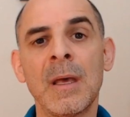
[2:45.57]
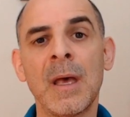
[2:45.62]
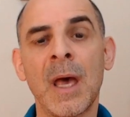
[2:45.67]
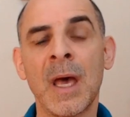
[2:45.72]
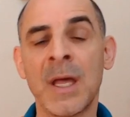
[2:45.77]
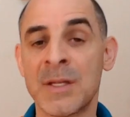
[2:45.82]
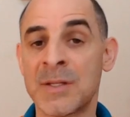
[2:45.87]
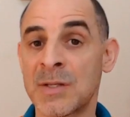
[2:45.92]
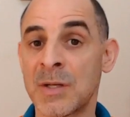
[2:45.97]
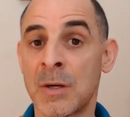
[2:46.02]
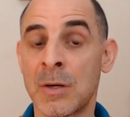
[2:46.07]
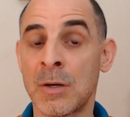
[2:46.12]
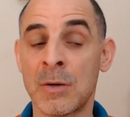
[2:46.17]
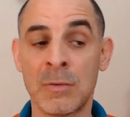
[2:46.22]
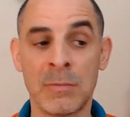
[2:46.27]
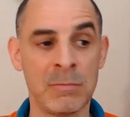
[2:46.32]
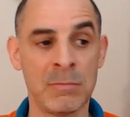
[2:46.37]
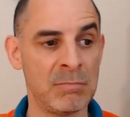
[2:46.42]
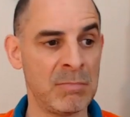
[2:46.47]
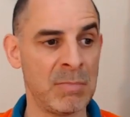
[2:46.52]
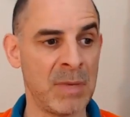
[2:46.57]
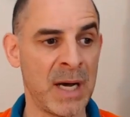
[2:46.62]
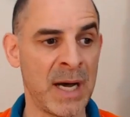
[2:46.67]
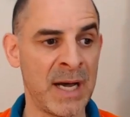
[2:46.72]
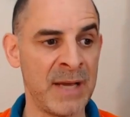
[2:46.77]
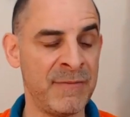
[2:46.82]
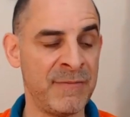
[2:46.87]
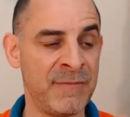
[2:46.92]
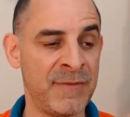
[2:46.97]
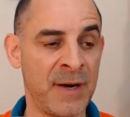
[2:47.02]
And so
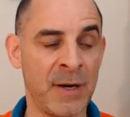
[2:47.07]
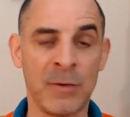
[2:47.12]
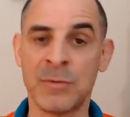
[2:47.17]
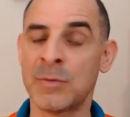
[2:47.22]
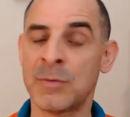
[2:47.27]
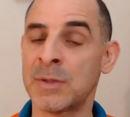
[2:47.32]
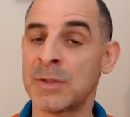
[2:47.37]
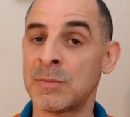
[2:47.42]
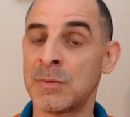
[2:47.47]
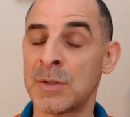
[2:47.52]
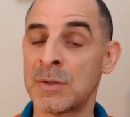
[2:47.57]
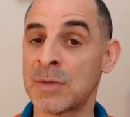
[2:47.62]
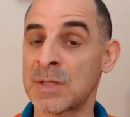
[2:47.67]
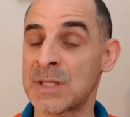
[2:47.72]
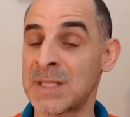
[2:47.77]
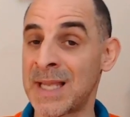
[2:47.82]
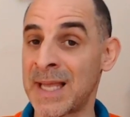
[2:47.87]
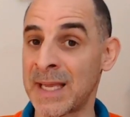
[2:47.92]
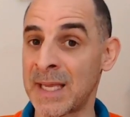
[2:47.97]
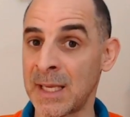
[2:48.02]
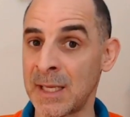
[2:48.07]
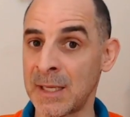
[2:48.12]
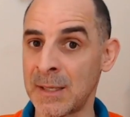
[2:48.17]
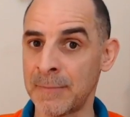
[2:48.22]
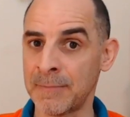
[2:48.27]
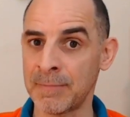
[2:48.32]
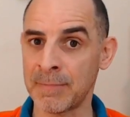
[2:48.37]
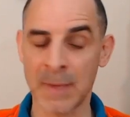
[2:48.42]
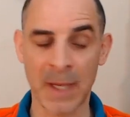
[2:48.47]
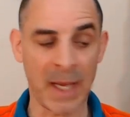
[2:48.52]
I found what was lacking.
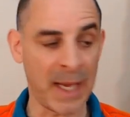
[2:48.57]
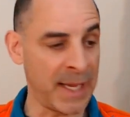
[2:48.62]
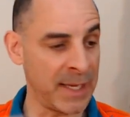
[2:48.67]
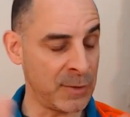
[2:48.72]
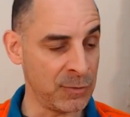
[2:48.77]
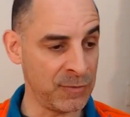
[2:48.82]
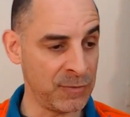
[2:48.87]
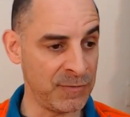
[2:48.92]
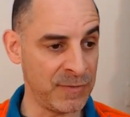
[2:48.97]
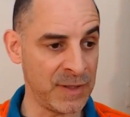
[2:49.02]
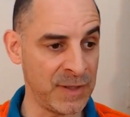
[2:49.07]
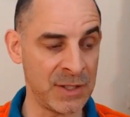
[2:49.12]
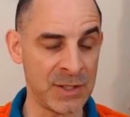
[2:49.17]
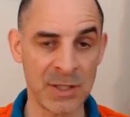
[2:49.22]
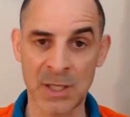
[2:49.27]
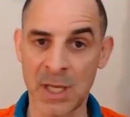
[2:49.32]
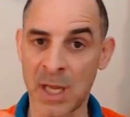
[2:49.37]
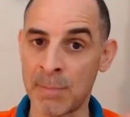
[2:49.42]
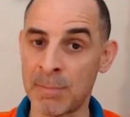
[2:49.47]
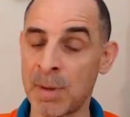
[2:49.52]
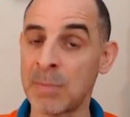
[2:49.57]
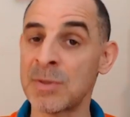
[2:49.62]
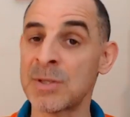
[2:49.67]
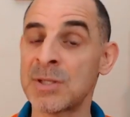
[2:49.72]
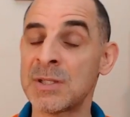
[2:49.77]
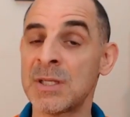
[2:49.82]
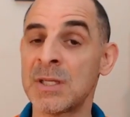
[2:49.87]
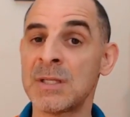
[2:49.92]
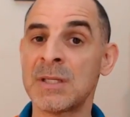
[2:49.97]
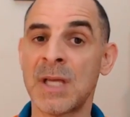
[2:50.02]
I could finish it. I
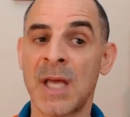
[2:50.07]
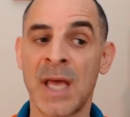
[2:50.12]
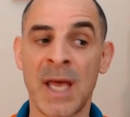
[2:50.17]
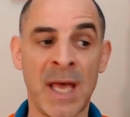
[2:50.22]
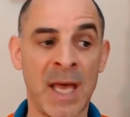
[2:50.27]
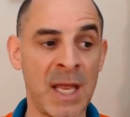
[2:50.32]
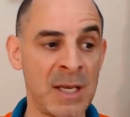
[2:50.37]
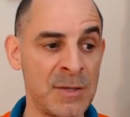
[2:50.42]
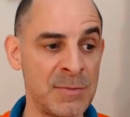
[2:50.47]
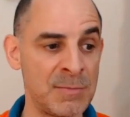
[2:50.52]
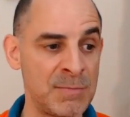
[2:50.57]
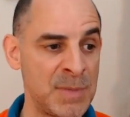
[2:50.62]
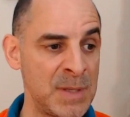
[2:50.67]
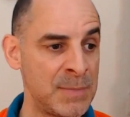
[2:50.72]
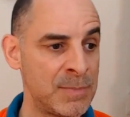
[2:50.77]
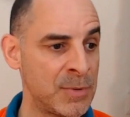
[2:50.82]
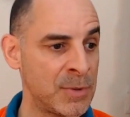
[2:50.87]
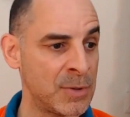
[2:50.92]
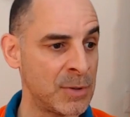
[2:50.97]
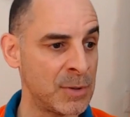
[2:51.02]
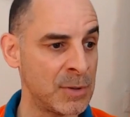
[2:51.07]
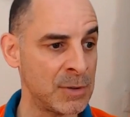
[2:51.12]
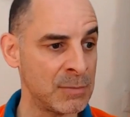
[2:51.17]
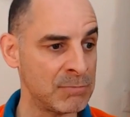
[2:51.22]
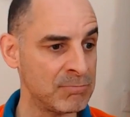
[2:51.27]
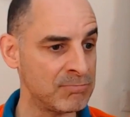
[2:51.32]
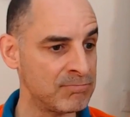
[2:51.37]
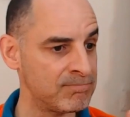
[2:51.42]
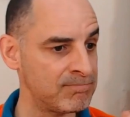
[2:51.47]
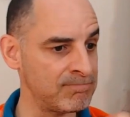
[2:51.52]
published it. And
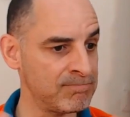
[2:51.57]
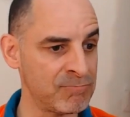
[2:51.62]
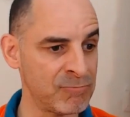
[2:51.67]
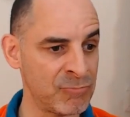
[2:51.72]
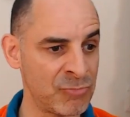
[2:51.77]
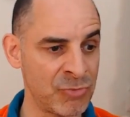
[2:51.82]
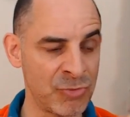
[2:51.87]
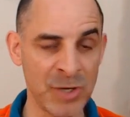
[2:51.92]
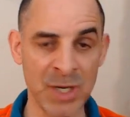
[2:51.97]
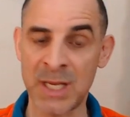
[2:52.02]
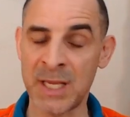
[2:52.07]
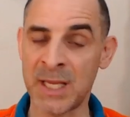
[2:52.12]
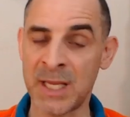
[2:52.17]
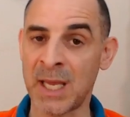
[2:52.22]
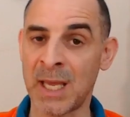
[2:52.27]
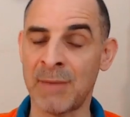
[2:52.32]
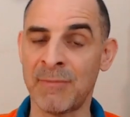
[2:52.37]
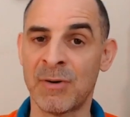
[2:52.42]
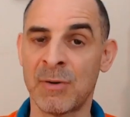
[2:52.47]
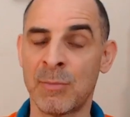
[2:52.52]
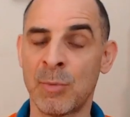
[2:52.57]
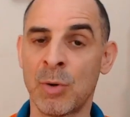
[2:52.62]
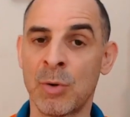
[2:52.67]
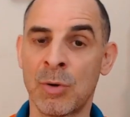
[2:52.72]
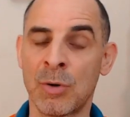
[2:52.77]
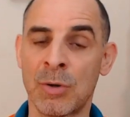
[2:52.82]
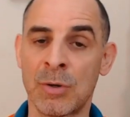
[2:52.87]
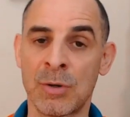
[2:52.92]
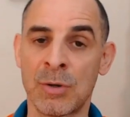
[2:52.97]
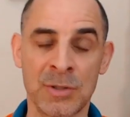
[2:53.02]
people really came from
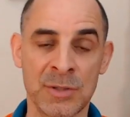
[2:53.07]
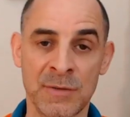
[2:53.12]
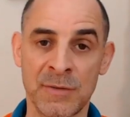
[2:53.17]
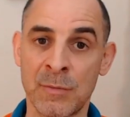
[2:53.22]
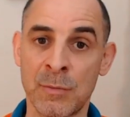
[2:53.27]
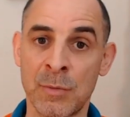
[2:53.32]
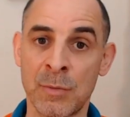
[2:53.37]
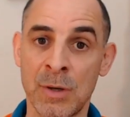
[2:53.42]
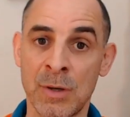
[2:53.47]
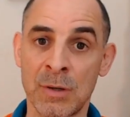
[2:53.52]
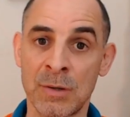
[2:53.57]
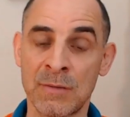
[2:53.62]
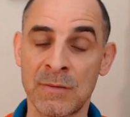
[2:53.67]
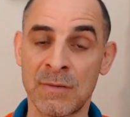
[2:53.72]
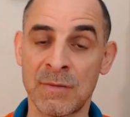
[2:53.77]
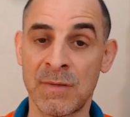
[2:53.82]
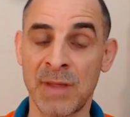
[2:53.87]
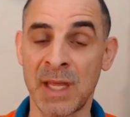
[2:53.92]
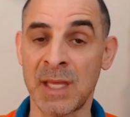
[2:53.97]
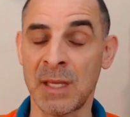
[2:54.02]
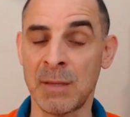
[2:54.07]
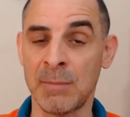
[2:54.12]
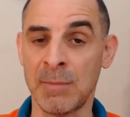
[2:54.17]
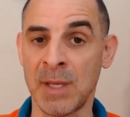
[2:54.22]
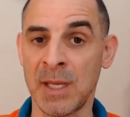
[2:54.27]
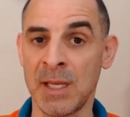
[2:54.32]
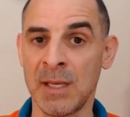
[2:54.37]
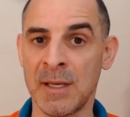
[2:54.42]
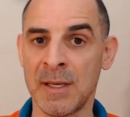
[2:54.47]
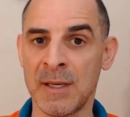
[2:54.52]
all corners of the world thanking me.